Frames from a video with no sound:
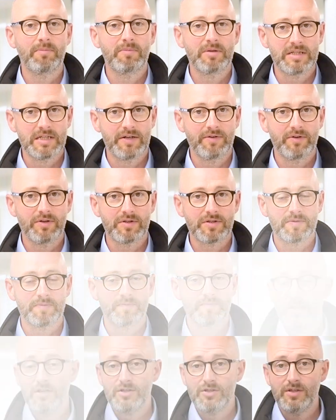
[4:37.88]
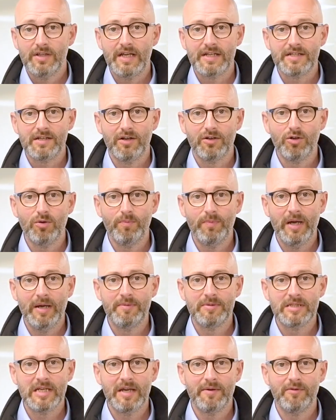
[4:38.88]
materials. So that's our gum paper
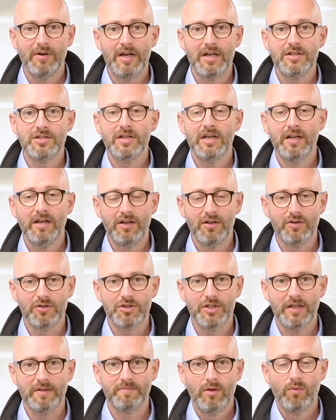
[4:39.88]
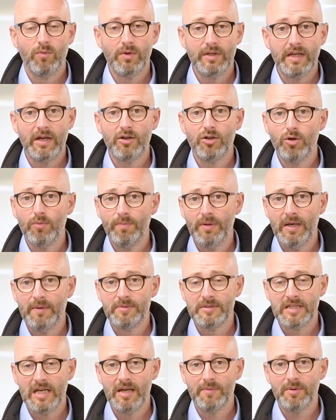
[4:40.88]
tape range in a nutshell. With our gum paper
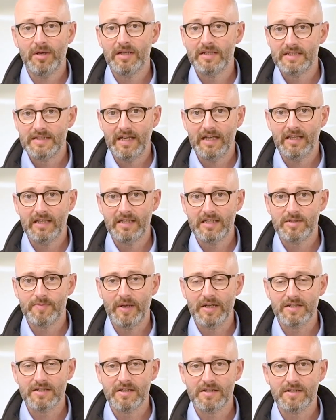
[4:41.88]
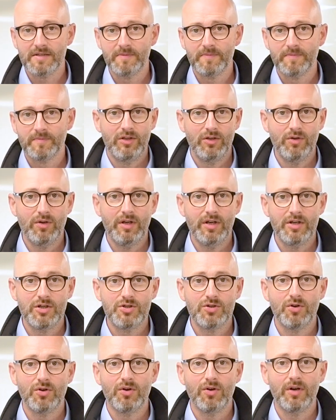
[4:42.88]
tape and tailored dispensers, you can
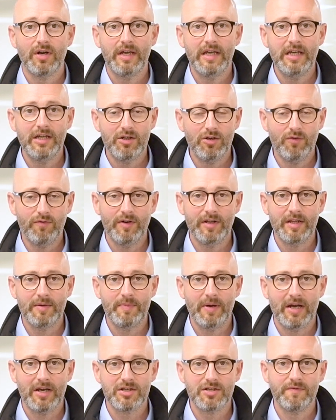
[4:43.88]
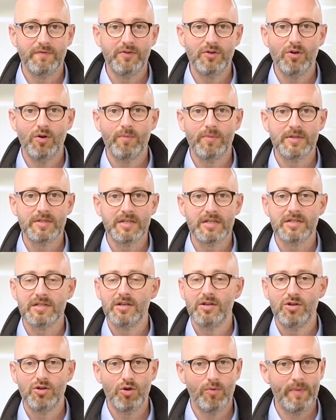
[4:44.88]
ensure eco-friendly packaging for your business
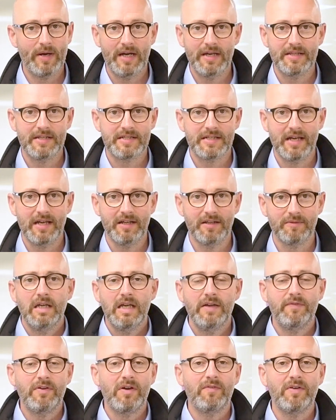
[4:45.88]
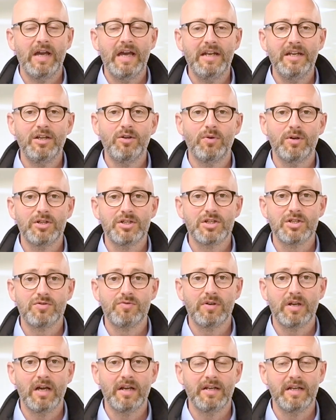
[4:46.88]
no matter the scale. If you have any questions
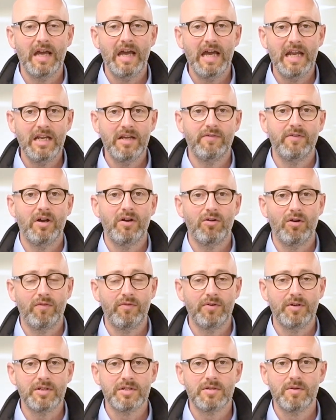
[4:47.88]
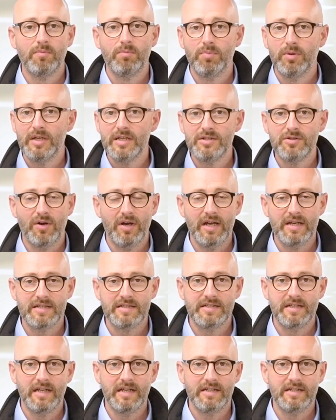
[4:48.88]
regarding any of our offerings, please don't
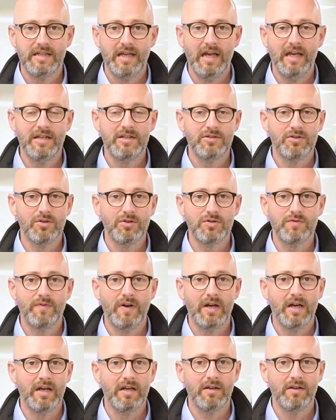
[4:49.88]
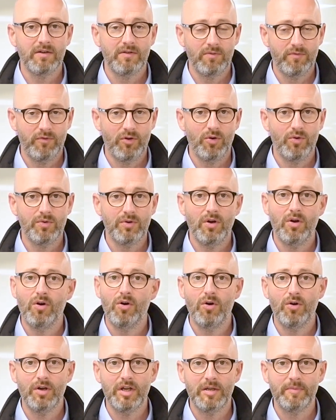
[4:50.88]
hesitate to get in touch via phone
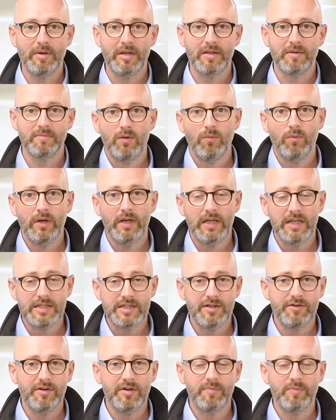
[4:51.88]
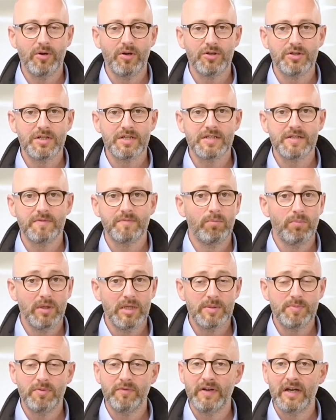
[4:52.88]
or email. When considering a purchase, please
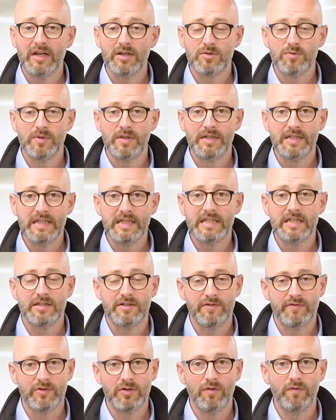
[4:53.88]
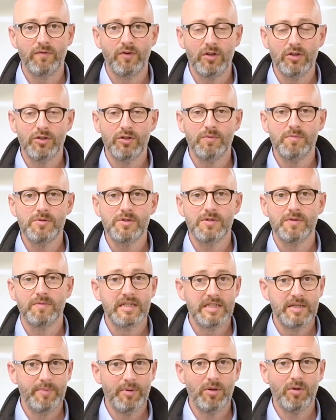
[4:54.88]
provide us with the details of your volumes,
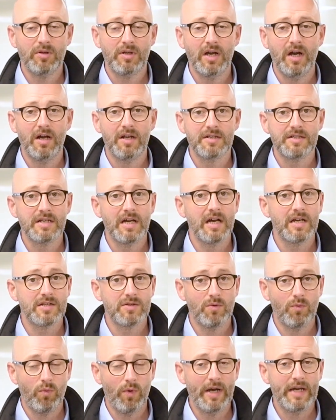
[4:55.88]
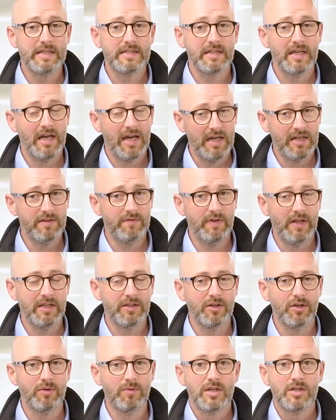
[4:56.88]
typical carton size, weight and
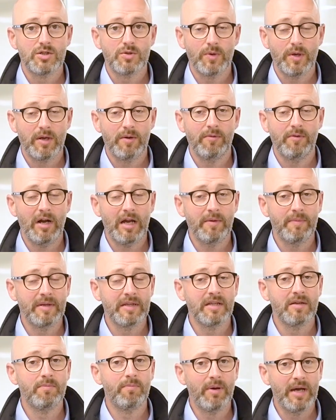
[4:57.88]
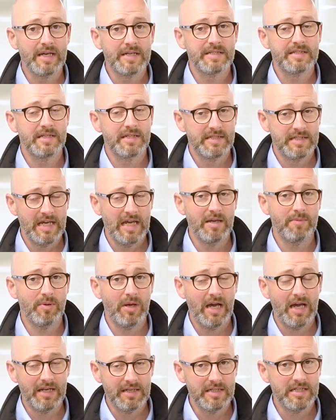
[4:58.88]
value so we can recommend the best tape
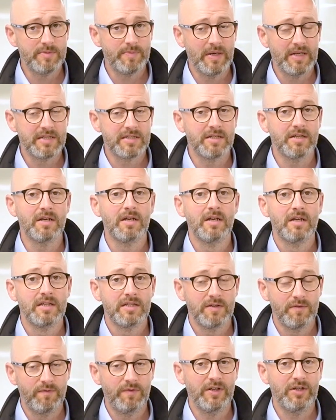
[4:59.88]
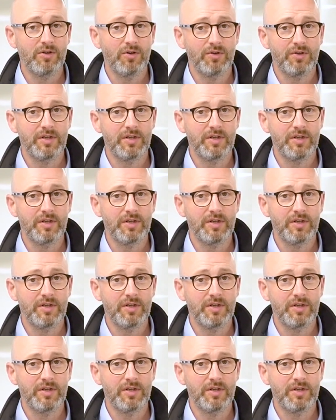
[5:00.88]
and dispenser to fit your